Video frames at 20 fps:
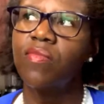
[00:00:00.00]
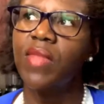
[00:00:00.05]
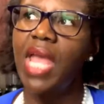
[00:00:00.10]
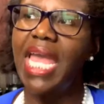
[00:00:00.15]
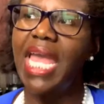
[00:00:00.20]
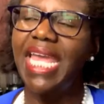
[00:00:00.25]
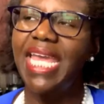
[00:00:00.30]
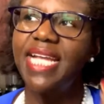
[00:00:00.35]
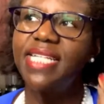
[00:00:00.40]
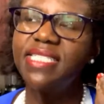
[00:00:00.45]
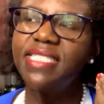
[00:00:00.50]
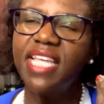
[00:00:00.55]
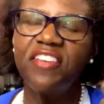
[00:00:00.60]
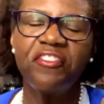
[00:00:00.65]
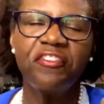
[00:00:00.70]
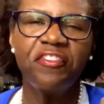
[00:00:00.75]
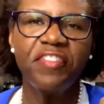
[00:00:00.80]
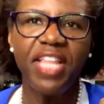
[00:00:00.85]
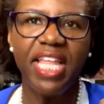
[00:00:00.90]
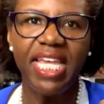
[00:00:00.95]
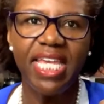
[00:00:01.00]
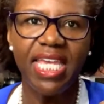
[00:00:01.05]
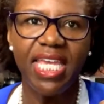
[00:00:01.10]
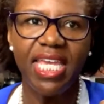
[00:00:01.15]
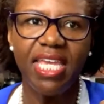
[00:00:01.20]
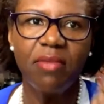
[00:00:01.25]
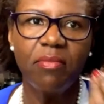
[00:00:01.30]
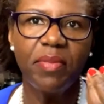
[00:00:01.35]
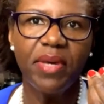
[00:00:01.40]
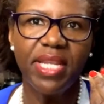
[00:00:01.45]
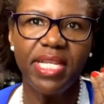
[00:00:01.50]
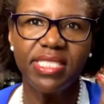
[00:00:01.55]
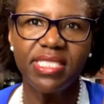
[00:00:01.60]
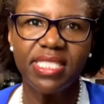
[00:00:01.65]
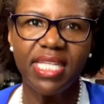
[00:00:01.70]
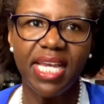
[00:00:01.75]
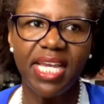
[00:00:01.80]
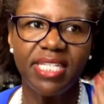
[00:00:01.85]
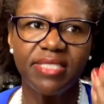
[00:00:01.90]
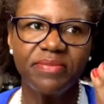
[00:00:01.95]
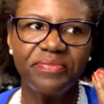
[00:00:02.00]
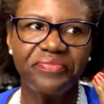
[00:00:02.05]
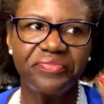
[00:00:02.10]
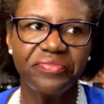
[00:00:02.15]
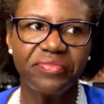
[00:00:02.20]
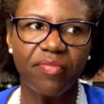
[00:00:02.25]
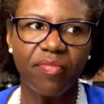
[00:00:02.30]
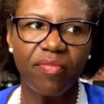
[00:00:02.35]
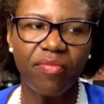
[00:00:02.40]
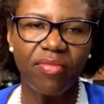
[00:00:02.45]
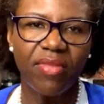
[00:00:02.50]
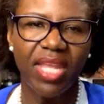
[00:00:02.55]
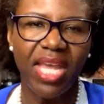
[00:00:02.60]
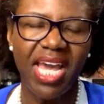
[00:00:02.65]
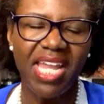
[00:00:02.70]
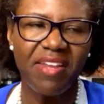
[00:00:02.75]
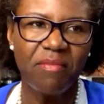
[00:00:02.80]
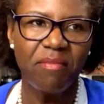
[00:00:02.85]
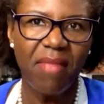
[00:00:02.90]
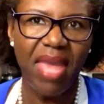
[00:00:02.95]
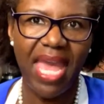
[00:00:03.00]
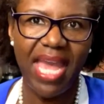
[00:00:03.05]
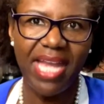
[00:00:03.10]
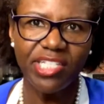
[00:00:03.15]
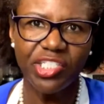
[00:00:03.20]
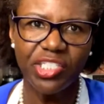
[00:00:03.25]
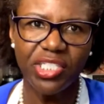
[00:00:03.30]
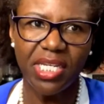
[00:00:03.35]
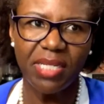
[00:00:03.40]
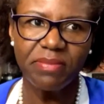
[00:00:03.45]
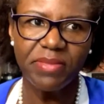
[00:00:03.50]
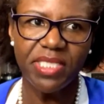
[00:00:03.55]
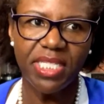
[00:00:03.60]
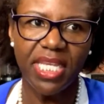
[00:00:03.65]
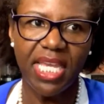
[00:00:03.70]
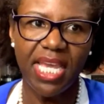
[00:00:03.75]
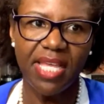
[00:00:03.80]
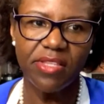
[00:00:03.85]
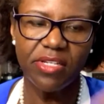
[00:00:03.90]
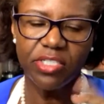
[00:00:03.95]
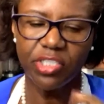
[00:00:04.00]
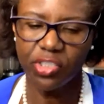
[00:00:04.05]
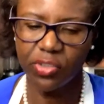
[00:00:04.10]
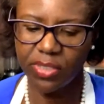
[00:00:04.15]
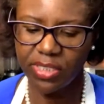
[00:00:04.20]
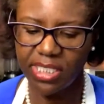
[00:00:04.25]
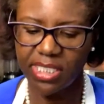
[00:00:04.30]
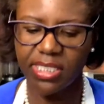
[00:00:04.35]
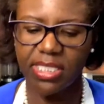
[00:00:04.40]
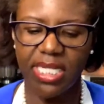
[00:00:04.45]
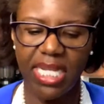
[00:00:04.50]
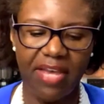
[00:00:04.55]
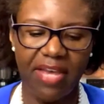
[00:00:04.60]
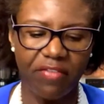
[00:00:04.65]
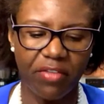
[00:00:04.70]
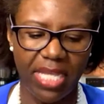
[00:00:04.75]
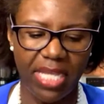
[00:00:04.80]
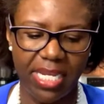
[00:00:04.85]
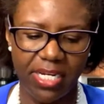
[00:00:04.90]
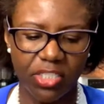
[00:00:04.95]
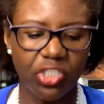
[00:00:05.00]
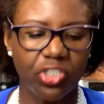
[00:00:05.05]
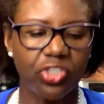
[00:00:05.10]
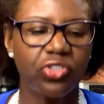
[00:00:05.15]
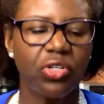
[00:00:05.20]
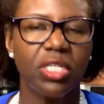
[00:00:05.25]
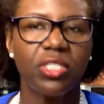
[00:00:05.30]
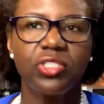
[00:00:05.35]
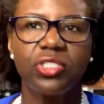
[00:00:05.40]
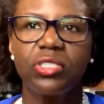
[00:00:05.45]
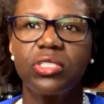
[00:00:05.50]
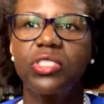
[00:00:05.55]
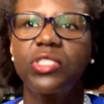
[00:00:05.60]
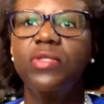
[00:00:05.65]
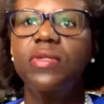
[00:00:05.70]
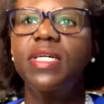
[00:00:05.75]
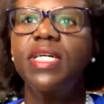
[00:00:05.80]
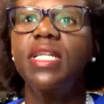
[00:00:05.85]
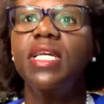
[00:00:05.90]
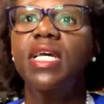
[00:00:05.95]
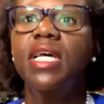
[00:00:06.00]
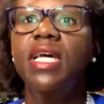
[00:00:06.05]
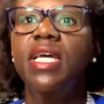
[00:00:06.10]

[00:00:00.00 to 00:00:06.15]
I can't say flaky, but it's like kind of mashed up together, so it doesn't have a lot of structure to it.